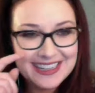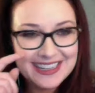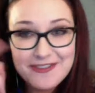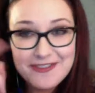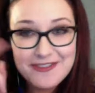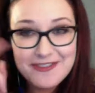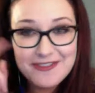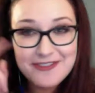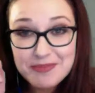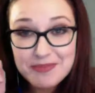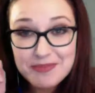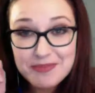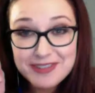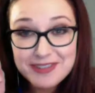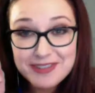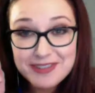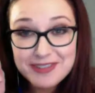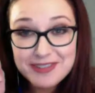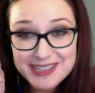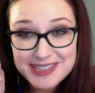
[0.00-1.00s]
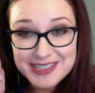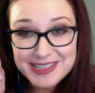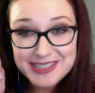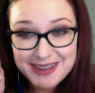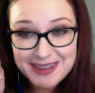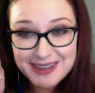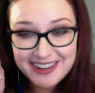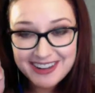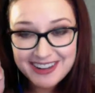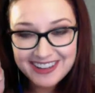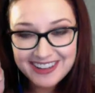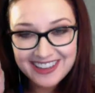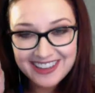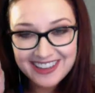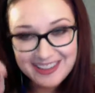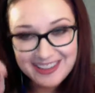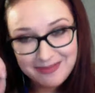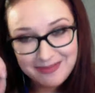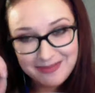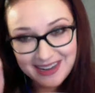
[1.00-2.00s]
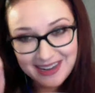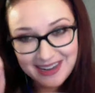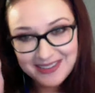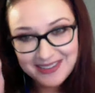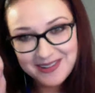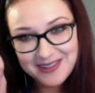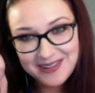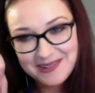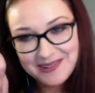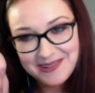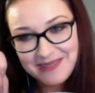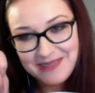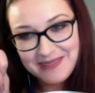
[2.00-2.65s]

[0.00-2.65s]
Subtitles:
Phillip Rivers is better than the Browns quarterback.